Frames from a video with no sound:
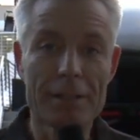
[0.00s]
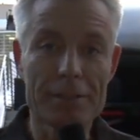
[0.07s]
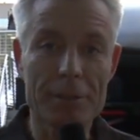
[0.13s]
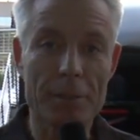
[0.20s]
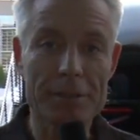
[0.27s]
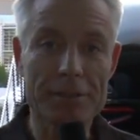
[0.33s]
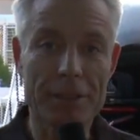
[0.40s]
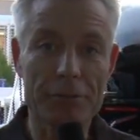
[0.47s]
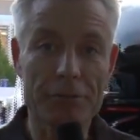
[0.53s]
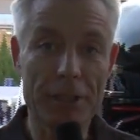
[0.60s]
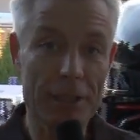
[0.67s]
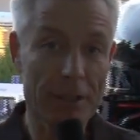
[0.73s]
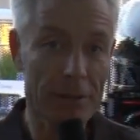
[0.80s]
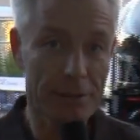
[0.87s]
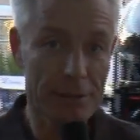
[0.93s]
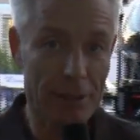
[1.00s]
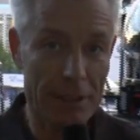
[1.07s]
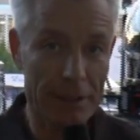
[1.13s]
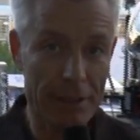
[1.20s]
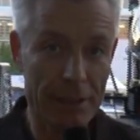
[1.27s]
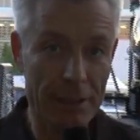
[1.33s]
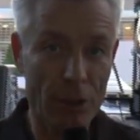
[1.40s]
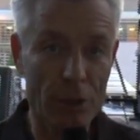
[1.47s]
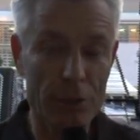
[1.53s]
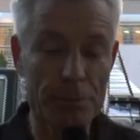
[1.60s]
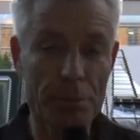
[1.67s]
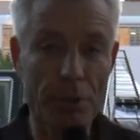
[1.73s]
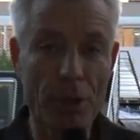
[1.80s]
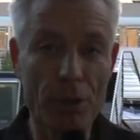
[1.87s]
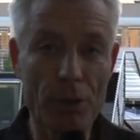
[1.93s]
Sebastian Vettel starting on
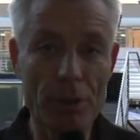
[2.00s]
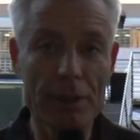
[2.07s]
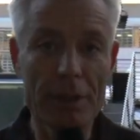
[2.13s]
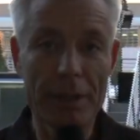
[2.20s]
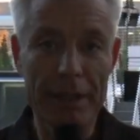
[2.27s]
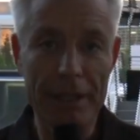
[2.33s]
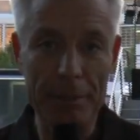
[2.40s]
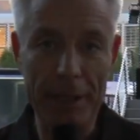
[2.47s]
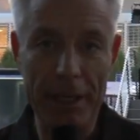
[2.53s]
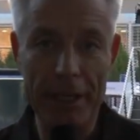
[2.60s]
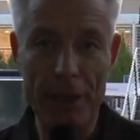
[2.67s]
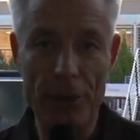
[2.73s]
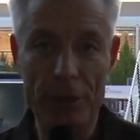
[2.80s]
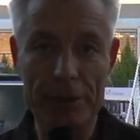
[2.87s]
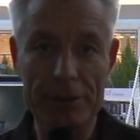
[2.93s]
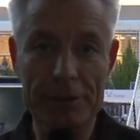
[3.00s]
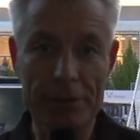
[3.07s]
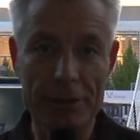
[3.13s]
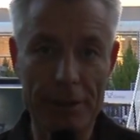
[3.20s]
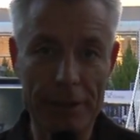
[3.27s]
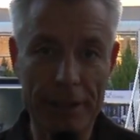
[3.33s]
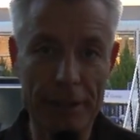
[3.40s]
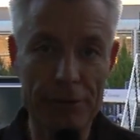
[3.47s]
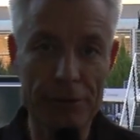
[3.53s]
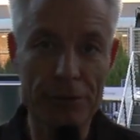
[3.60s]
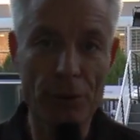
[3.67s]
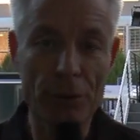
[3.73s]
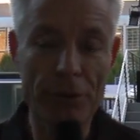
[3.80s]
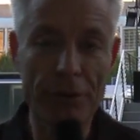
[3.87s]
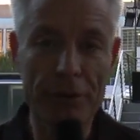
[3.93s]
pole, Kimi Räikkönen starting in
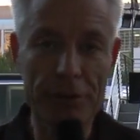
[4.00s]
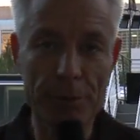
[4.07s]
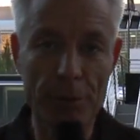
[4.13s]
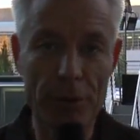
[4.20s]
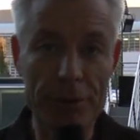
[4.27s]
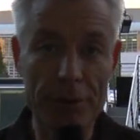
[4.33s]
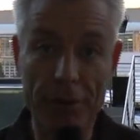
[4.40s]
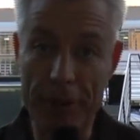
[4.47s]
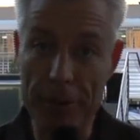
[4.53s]
fourth spot.